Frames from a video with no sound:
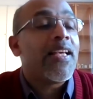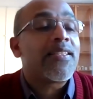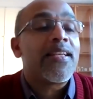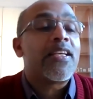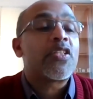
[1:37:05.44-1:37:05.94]
He
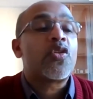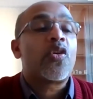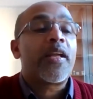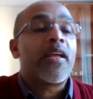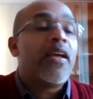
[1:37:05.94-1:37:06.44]
is a
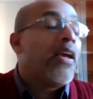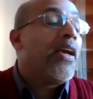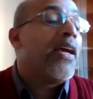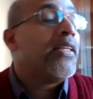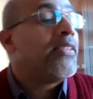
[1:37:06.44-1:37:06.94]
historian,
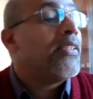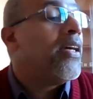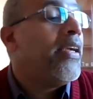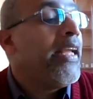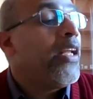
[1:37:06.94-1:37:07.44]
uh,
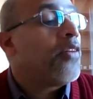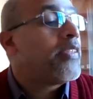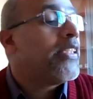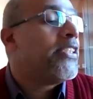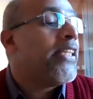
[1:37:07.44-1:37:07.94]
uh, dean of
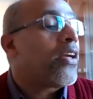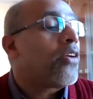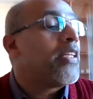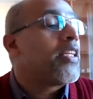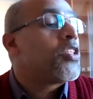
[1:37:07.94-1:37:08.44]
the chair
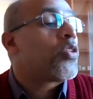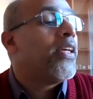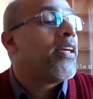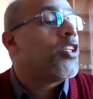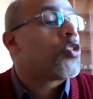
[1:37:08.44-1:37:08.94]
of the hist
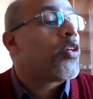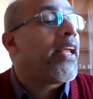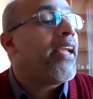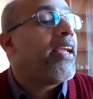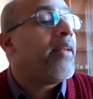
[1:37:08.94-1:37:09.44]
uh,
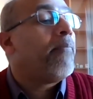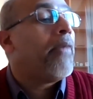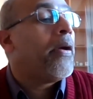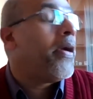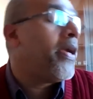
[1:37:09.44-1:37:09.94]
history in
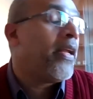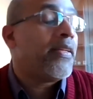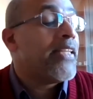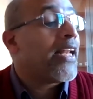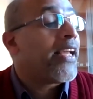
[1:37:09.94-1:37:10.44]
uh,
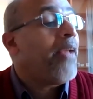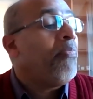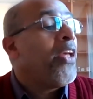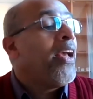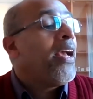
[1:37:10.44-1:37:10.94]
in Delhi,
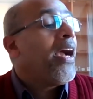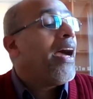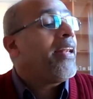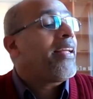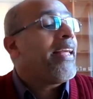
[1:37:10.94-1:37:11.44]

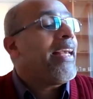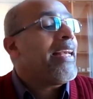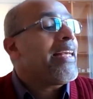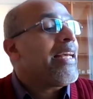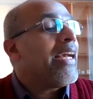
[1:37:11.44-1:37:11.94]
and
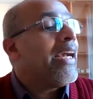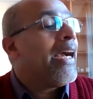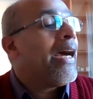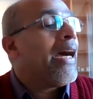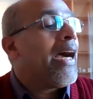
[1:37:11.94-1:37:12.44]
he
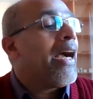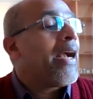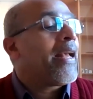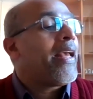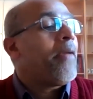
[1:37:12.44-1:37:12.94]
uh,
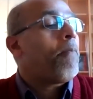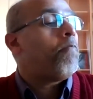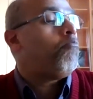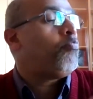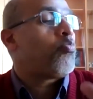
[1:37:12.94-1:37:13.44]
he
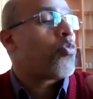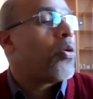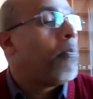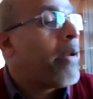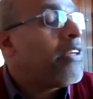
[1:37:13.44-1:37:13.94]

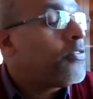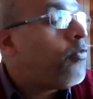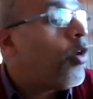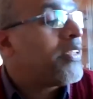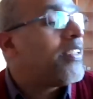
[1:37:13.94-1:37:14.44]
brings
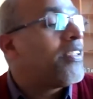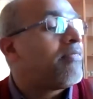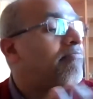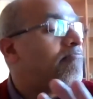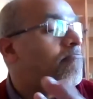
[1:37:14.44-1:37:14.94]
forth the